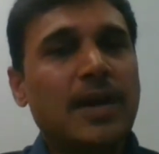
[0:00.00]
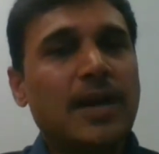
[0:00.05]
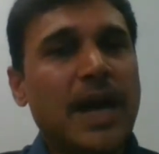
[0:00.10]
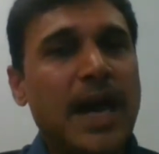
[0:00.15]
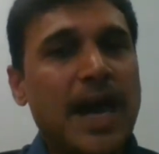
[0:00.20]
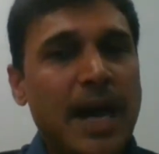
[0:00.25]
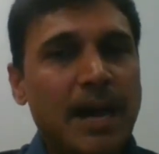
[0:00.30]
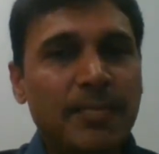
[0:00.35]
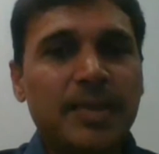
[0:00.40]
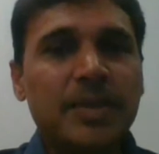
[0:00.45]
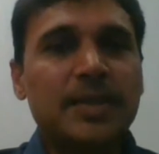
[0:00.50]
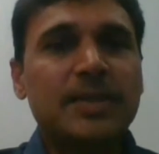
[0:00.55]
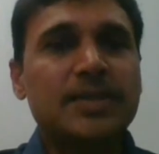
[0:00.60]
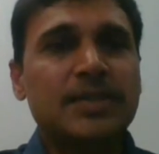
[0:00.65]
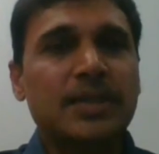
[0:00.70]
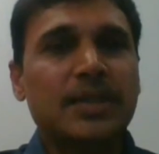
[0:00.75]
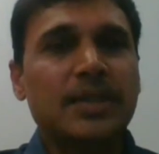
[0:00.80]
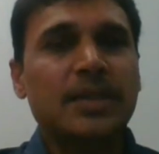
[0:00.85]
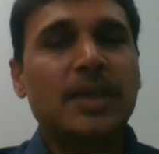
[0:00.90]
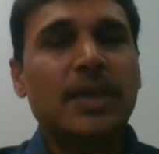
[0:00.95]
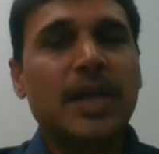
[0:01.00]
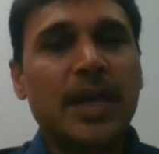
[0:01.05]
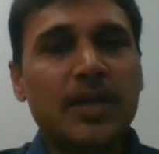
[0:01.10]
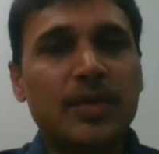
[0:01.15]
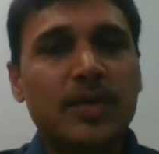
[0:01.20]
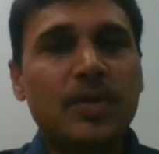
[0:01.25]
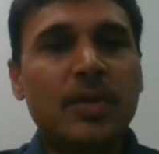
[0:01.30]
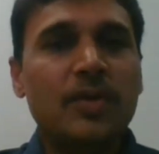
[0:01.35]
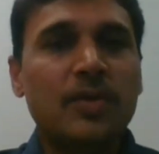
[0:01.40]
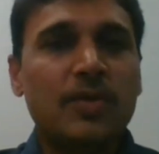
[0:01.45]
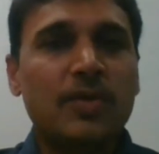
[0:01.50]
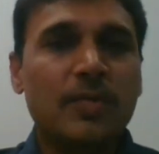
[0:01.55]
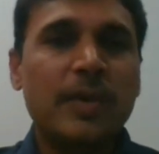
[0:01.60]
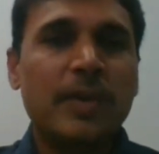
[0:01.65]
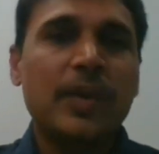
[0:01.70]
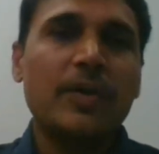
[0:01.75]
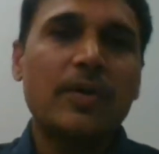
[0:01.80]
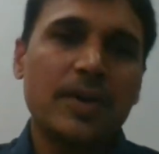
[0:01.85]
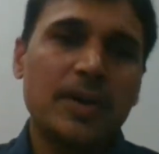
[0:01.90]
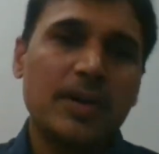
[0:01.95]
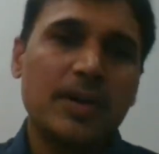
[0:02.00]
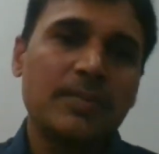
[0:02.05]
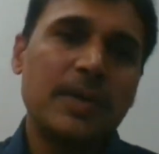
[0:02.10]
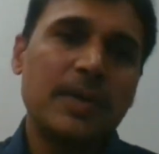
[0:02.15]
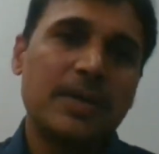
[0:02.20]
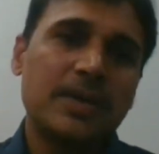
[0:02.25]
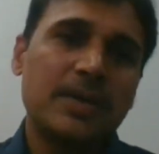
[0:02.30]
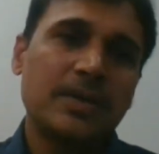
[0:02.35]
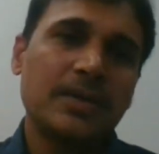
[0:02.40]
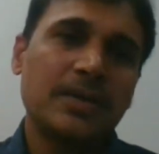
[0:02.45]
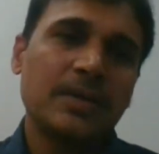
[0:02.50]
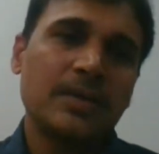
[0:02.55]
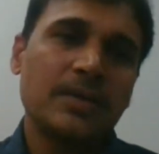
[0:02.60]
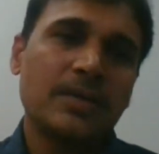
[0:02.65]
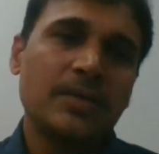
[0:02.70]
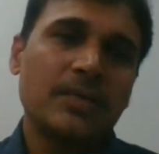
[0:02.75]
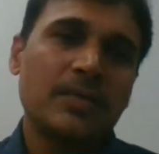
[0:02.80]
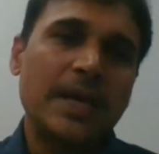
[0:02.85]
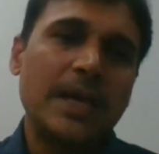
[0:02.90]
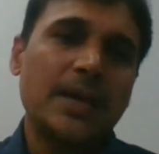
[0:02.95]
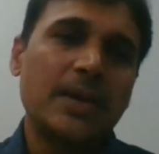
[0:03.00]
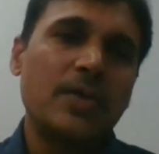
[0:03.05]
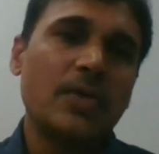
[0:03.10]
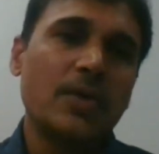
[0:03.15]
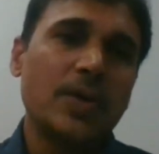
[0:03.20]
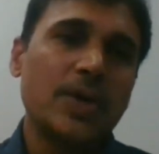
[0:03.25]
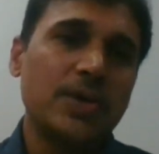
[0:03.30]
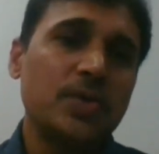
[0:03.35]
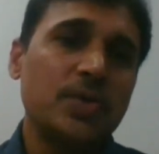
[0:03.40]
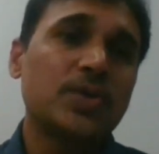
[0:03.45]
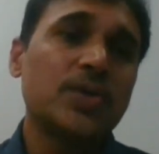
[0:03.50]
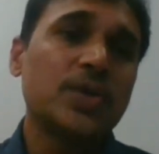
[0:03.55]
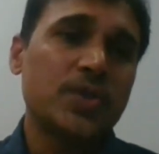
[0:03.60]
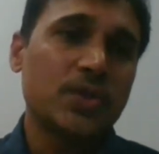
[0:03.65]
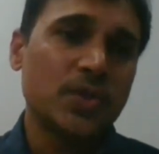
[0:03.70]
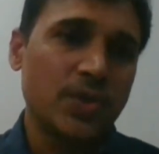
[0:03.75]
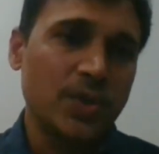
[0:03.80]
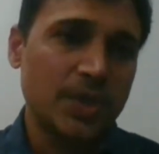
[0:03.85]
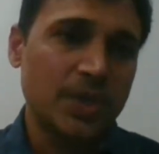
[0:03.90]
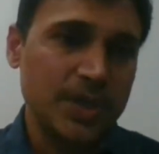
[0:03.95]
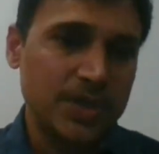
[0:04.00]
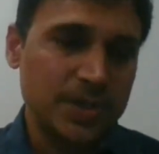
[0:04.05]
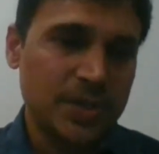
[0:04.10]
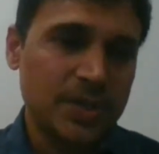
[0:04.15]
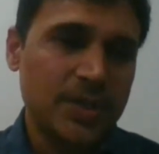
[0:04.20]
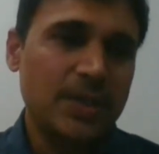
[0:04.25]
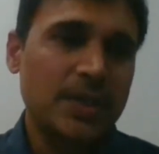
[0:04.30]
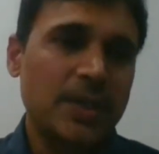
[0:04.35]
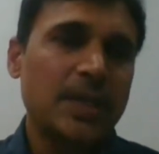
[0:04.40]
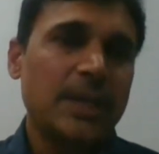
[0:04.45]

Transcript: am concerned, I do not know Bengali, but while going through the stories,